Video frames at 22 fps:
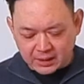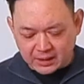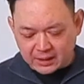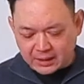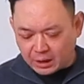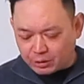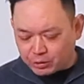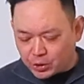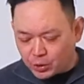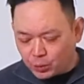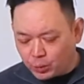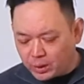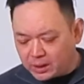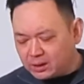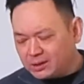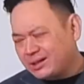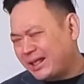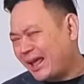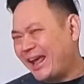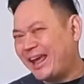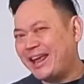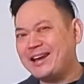Now you
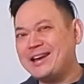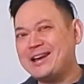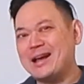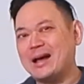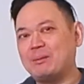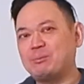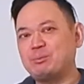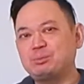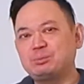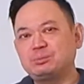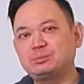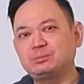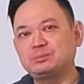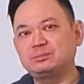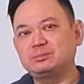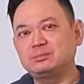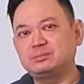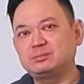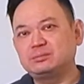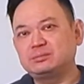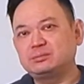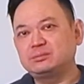will end up
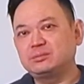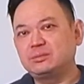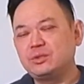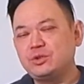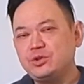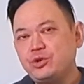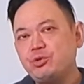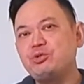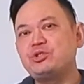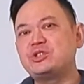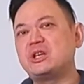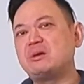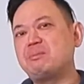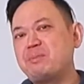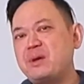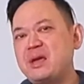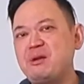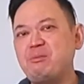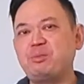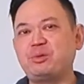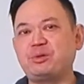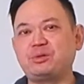using
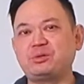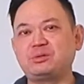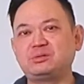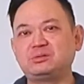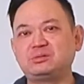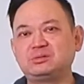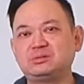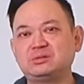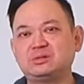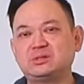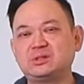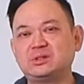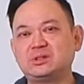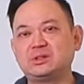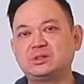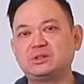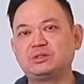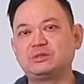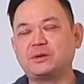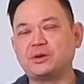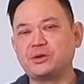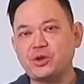people
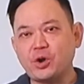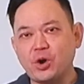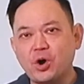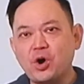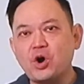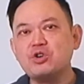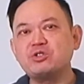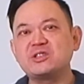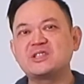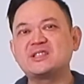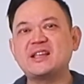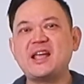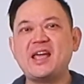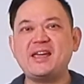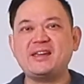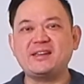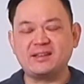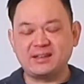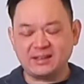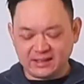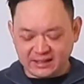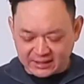for your own
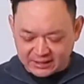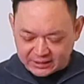sake.